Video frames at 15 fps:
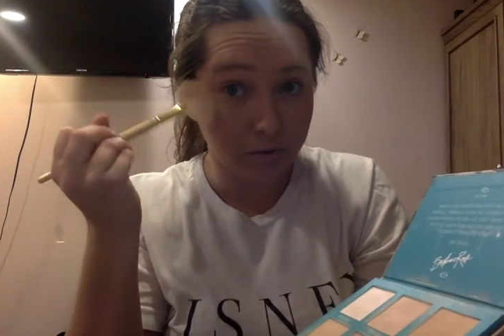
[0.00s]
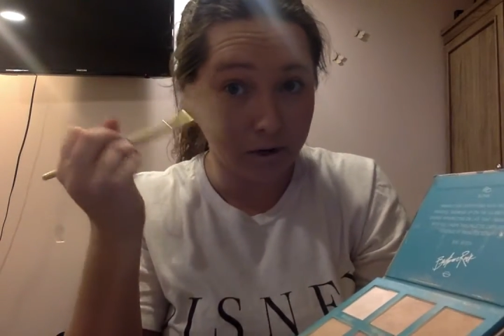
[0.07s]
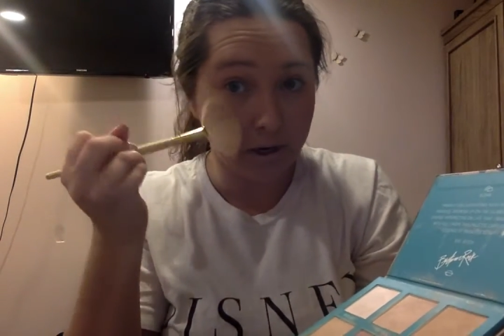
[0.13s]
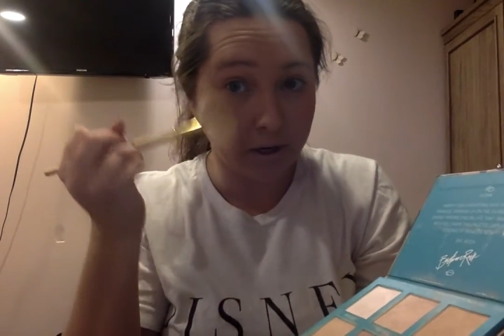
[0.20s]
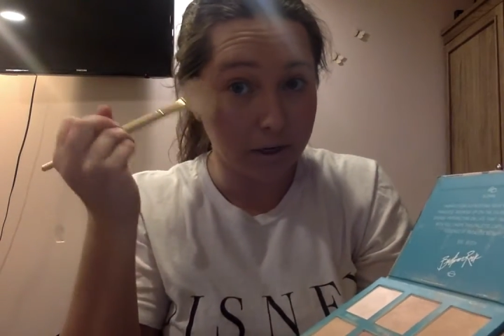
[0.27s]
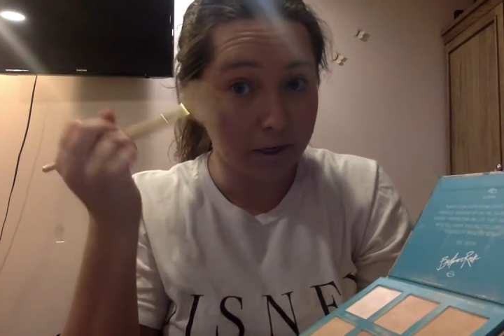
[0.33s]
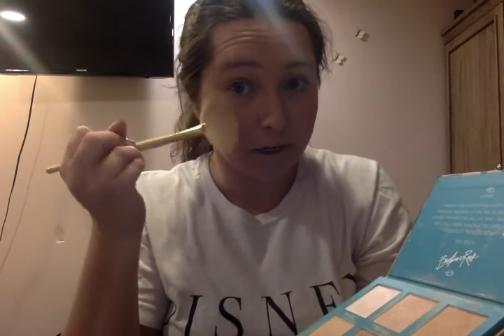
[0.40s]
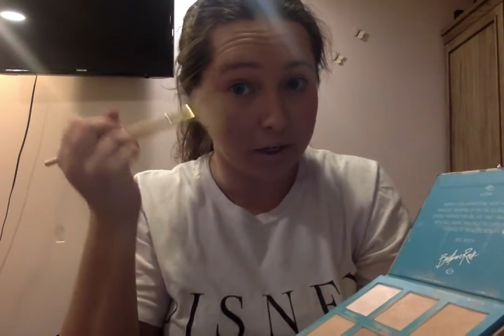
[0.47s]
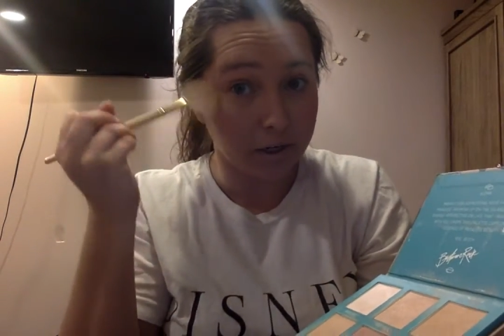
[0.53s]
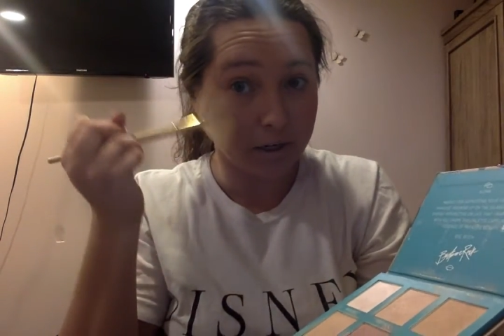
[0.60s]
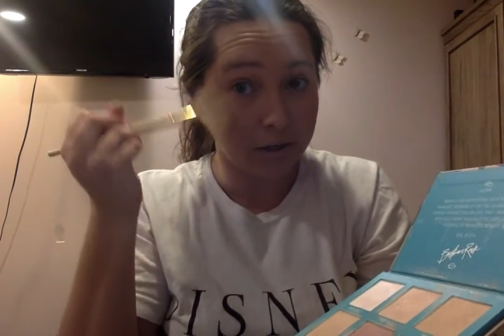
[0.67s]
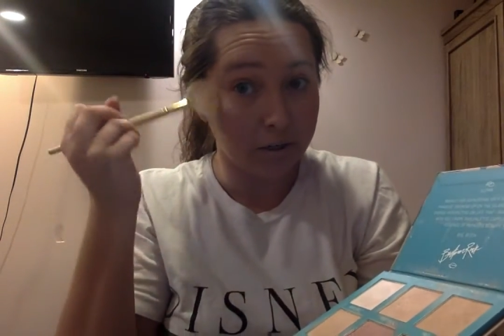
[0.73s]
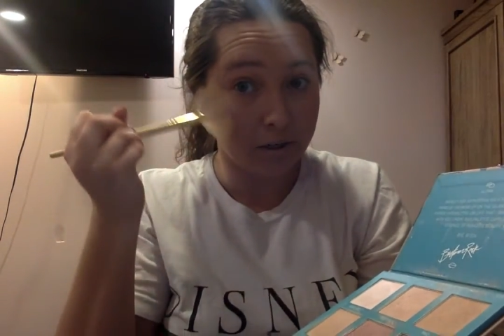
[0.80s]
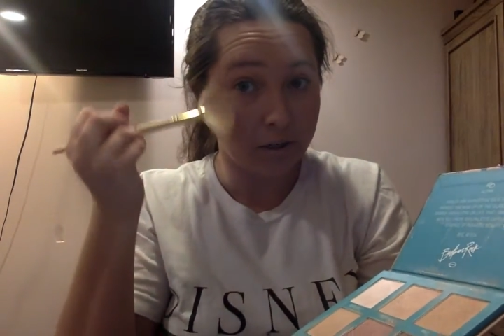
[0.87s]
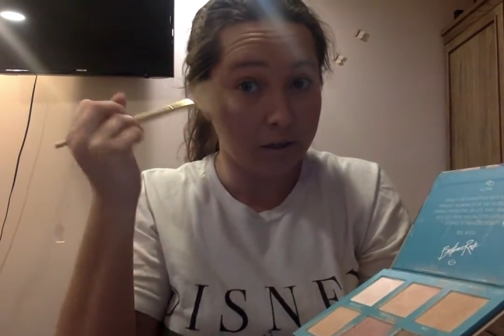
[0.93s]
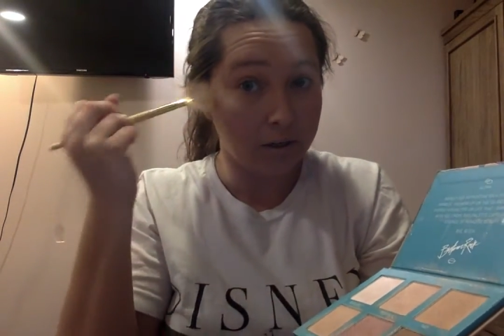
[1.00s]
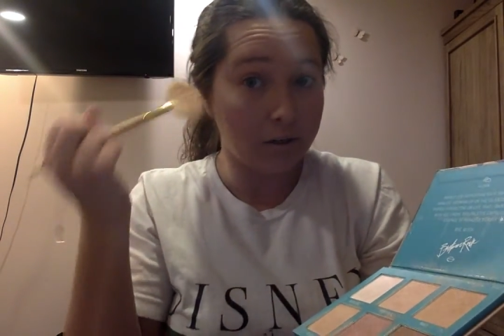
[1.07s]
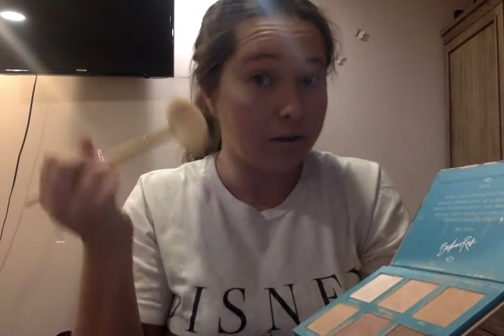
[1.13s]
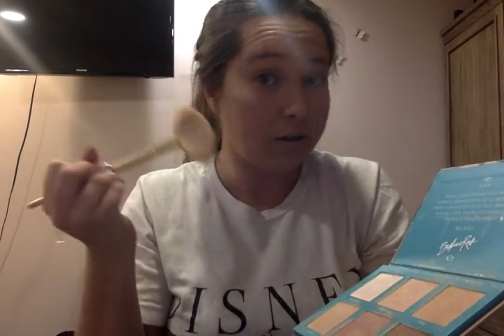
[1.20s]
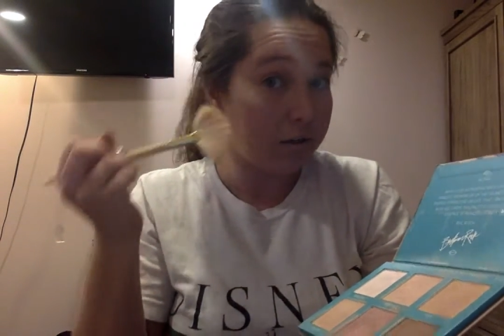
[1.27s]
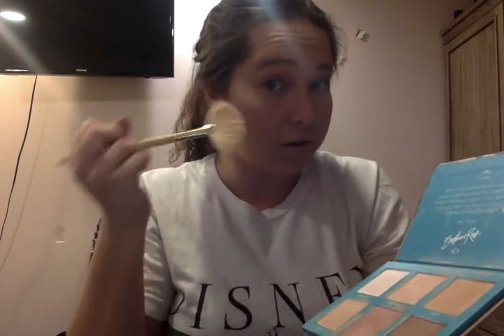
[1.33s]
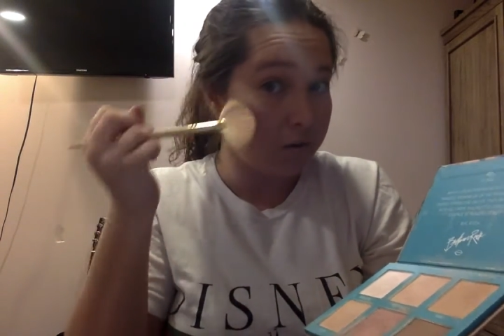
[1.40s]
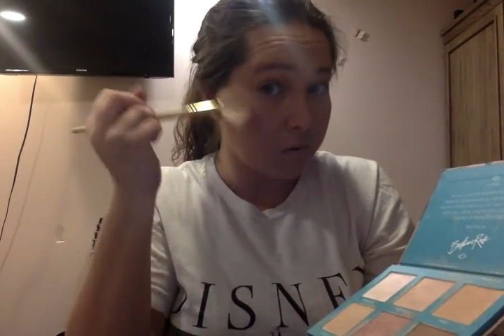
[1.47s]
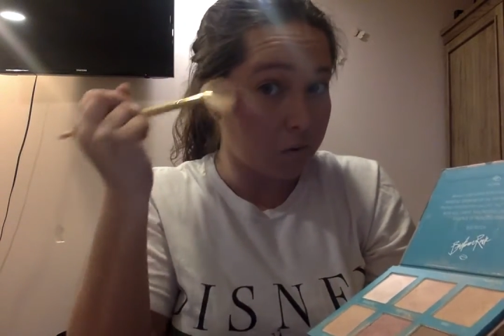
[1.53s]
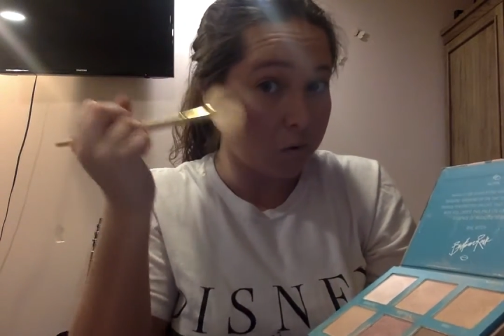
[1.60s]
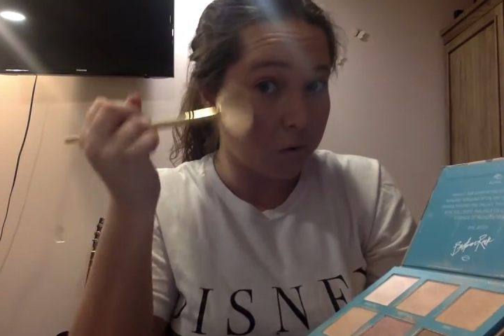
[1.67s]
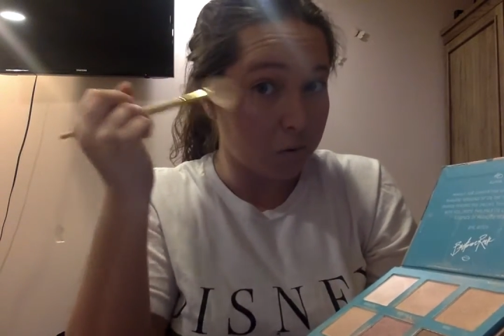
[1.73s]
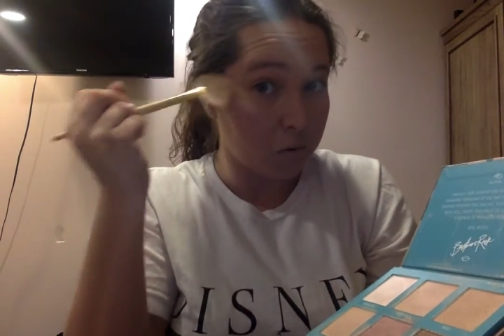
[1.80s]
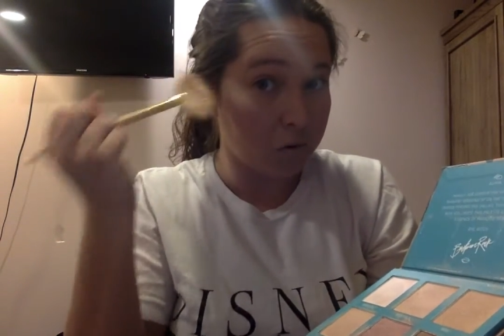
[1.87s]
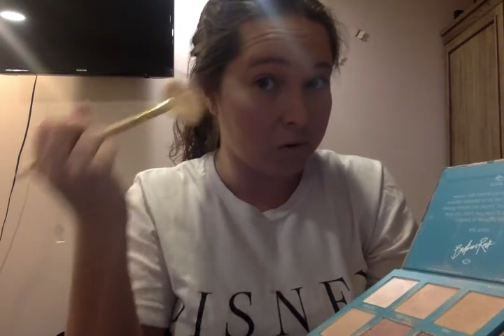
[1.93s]
right here
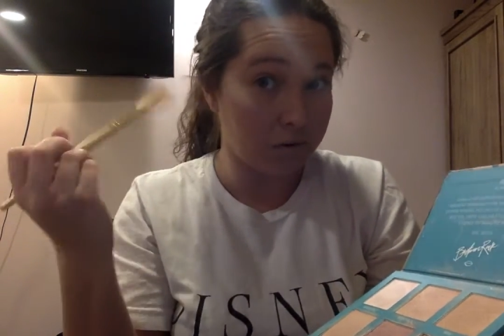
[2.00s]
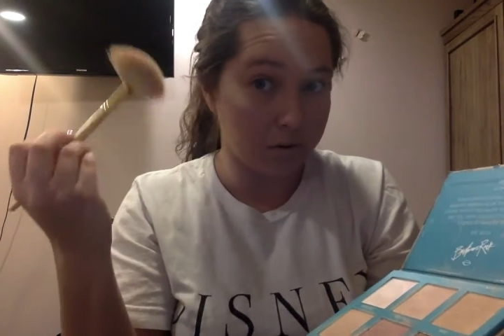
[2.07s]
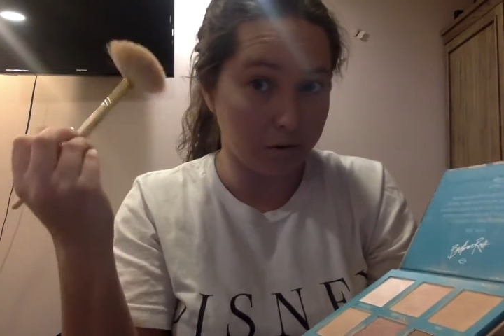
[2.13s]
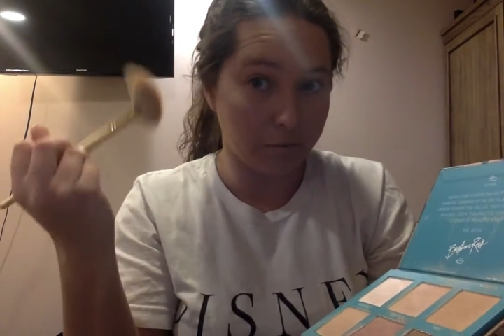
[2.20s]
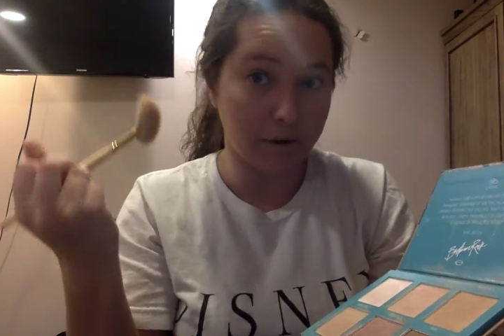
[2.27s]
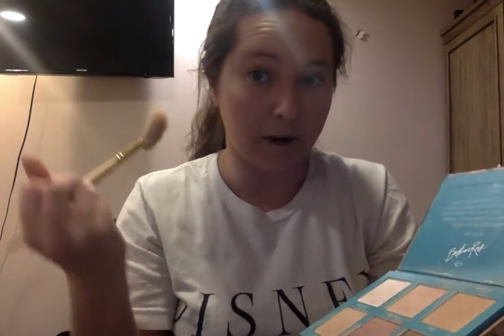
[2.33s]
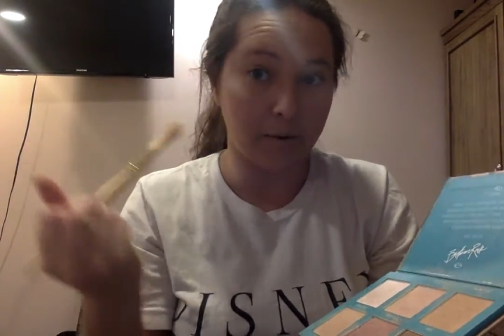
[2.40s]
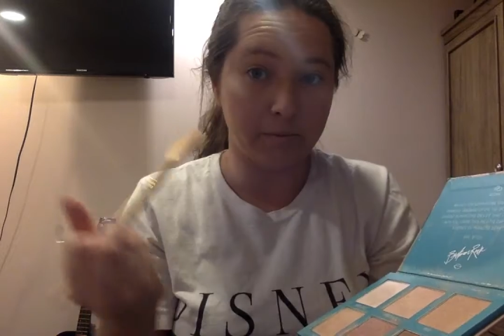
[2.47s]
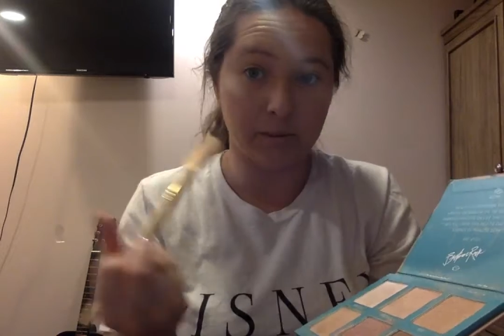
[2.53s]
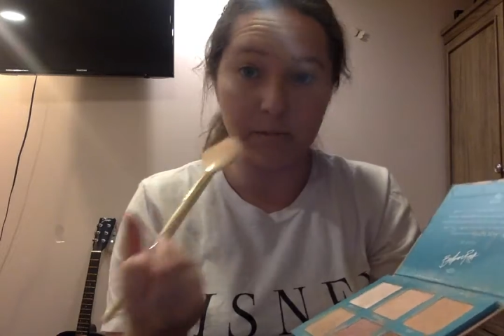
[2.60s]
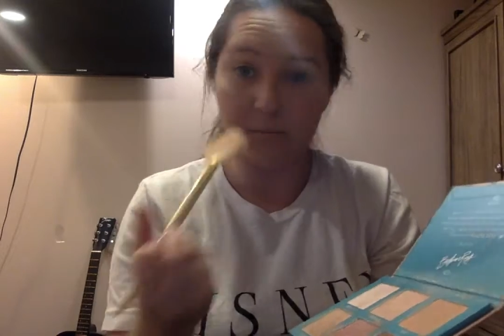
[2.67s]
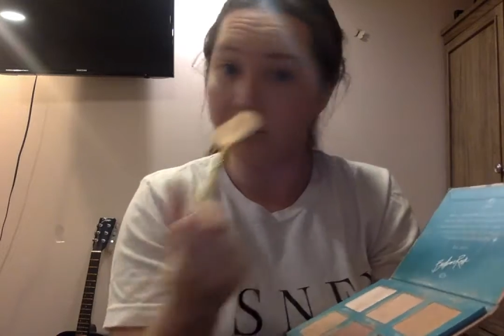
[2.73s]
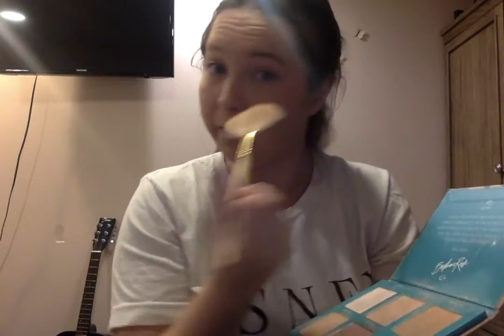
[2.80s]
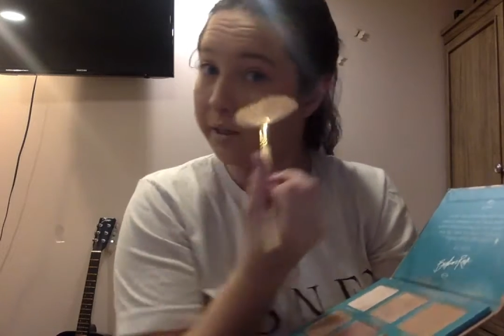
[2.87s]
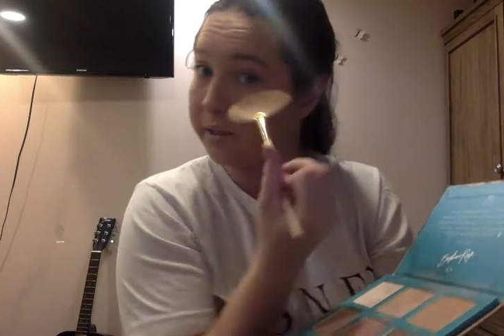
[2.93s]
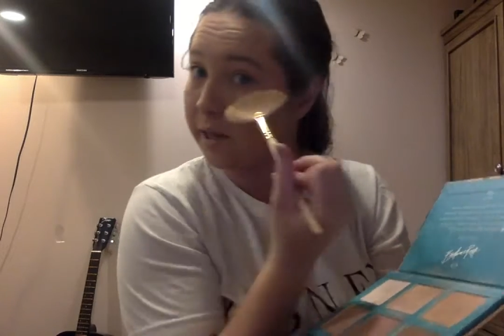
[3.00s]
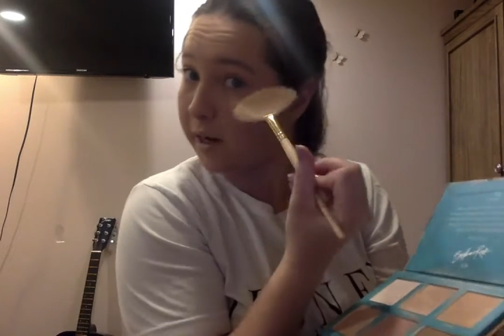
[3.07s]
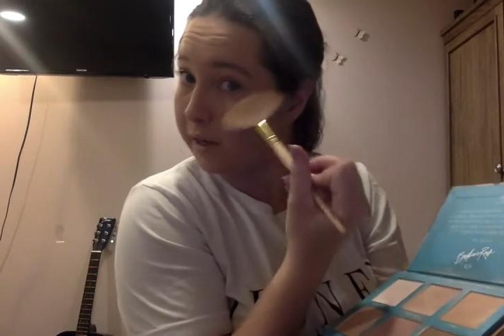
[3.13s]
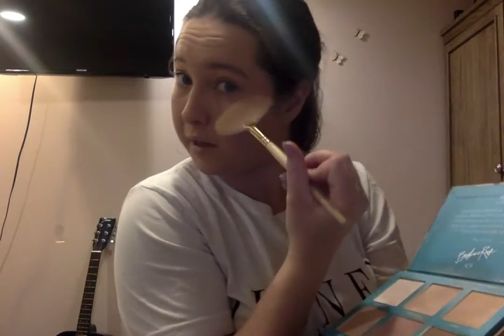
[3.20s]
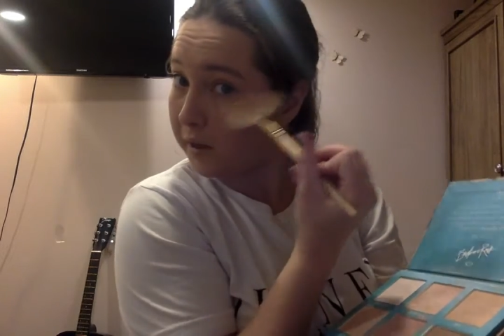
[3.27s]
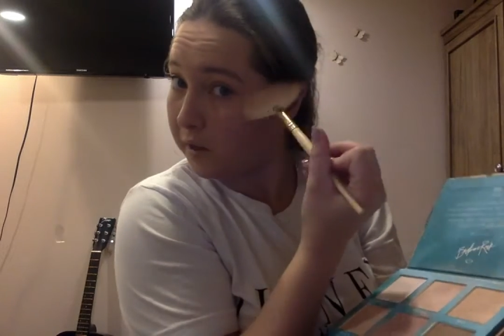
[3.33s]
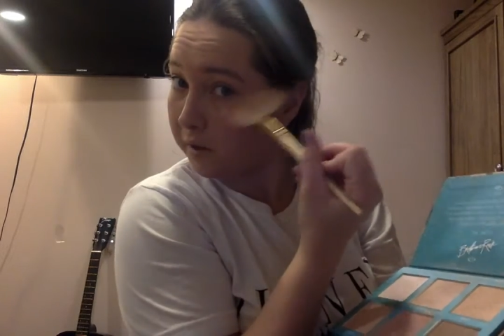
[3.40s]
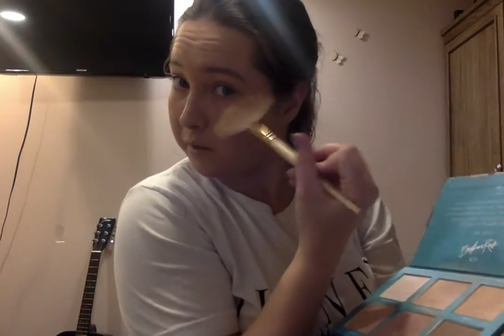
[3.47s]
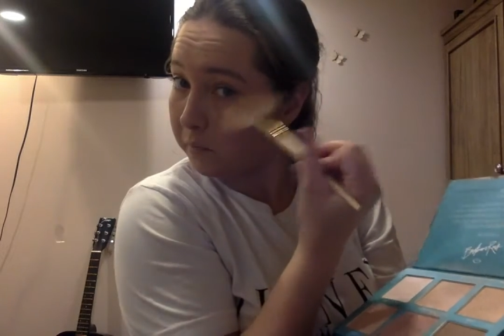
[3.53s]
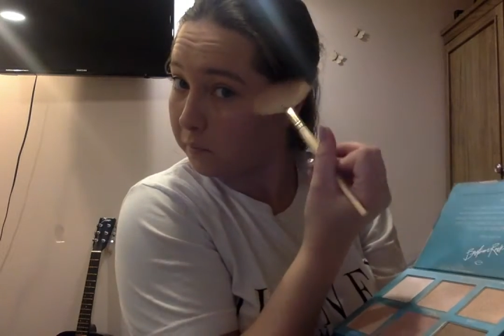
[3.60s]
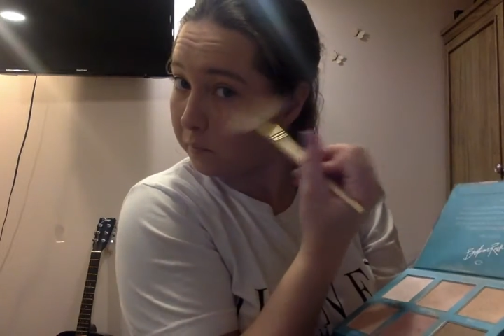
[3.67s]
so it pops some nice highlight